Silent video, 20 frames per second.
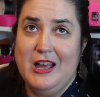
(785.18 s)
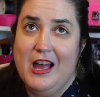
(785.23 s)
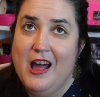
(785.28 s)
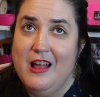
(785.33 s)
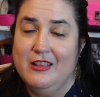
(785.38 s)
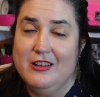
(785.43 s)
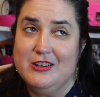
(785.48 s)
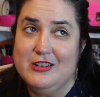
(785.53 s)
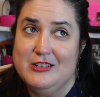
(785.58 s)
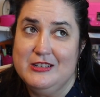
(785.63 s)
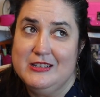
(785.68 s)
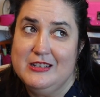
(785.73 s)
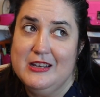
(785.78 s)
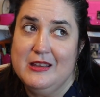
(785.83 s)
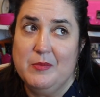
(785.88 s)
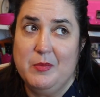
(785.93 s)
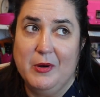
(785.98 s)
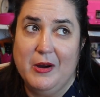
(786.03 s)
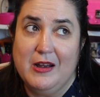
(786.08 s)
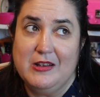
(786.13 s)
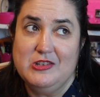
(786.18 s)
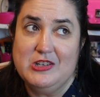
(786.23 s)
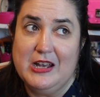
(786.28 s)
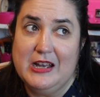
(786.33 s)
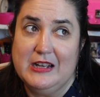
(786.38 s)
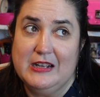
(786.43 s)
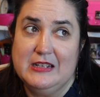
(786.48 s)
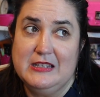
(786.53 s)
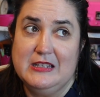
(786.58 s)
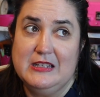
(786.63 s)
colors to the
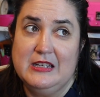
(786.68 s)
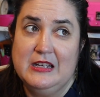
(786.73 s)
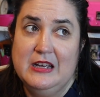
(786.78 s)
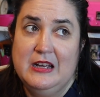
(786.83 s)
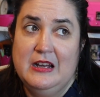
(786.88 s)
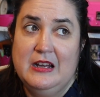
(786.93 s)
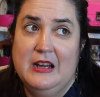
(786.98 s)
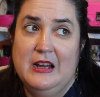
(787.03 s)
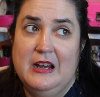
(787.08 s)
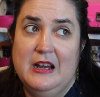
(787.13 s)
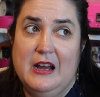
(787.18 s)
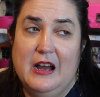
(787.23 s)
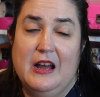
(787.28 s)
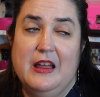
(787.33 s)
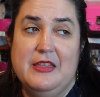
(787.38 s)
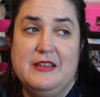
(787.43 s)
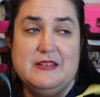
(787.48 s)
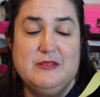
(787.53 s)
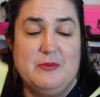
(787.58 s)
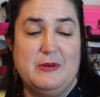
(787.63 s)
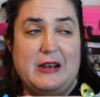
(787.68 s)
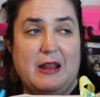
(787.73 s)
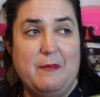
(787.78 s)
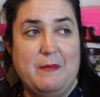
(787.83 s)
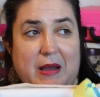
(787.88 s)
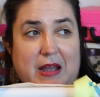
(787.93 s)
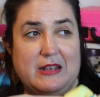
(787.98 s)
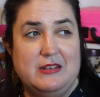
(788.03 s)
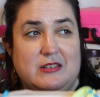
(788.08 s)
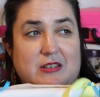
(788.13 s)
project. This one I
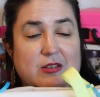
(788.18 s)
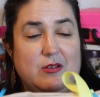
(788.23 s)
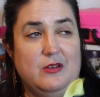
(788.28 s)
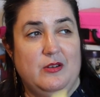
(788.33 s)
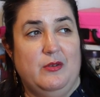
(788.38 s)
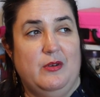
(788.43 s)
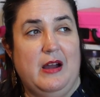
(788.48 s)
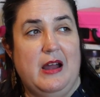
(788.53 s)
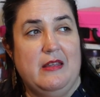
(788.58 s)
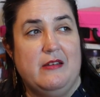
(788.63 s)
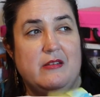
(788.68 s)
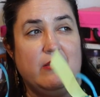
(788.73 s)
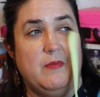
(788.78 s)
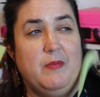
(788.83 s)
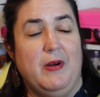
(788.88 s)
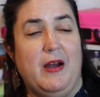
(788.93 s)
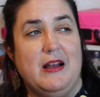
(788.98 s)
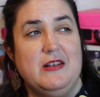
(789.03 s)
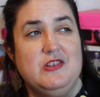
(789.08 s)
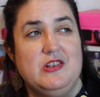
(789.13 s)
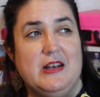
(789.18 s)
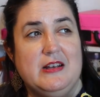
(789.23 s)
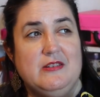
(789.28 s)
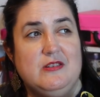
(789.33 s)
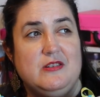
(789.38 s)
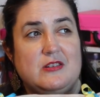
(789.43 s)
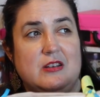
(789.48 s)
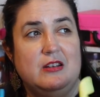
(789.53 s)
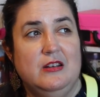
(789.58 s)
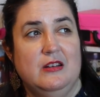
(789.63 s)
might do either the
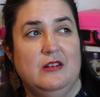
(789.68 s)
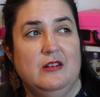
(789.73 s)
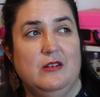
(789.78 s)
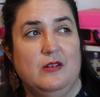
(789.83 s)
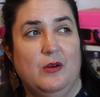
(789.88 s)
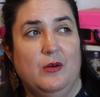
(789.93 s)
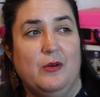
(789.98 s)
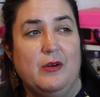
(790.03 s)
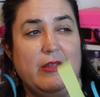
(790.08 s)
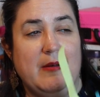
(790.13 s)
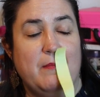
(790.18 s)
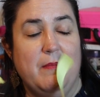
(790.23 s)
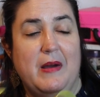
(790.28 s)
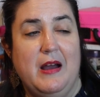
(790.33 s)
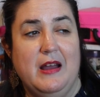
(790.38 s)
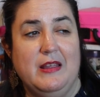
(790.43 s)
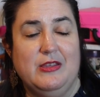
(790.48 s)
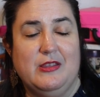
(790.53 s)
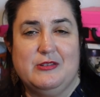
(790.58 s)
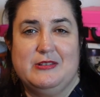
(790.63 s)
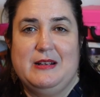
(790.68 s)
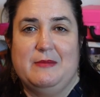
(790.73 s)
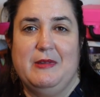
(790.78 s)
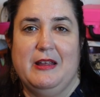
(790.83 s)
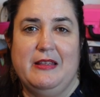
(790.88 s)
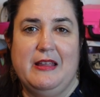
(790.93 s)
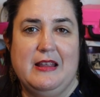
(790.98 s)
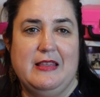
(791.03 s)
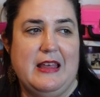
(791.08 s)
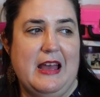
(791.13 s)
project or the month or
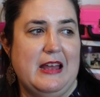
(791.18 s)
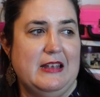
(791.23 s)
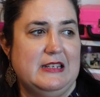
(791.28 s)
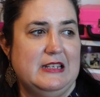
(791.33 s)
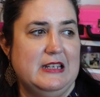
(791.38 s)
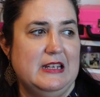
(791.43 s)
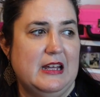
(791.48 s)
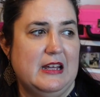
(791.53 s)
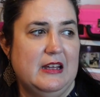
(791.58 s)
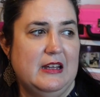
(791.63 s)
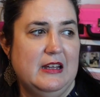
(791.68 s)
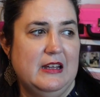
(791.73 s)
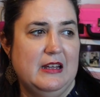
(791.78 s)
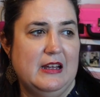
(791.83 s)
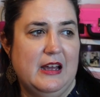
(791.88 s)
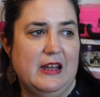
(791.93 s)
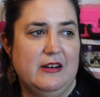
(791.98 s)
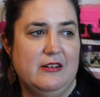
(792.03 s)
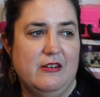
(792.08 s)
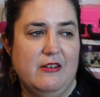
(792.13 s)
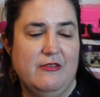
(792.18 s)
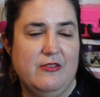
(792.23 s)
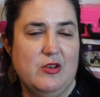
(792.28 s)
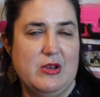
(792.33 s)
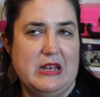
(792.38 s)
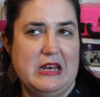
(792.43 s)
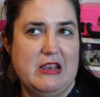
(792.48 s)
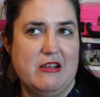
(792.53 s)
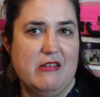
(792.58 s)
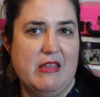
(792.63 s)
something like that. I don't know if you
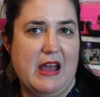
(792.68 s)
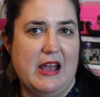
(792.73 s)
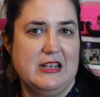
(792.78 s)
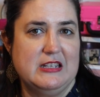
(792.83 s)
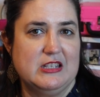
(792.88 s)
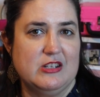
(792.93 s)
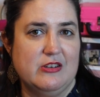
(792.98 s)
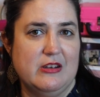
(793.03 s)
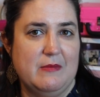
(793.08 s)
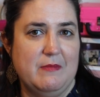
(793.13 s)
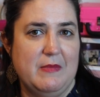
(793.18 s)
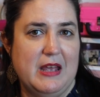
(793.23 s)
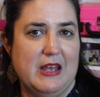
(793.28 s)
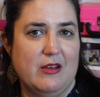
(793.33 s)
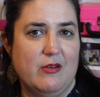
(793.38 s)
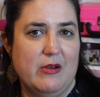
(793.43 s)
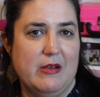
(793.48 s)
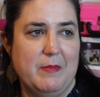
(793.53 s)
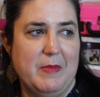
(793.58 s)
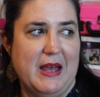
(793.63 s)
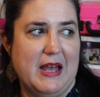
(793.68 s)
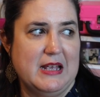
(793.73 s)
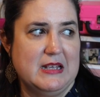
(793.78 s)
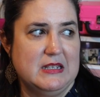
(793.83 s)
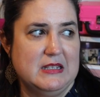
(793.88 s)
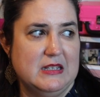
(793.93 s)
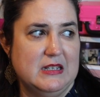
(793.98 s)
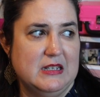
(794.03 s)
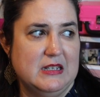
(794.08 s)
can hear the ice cream man going past.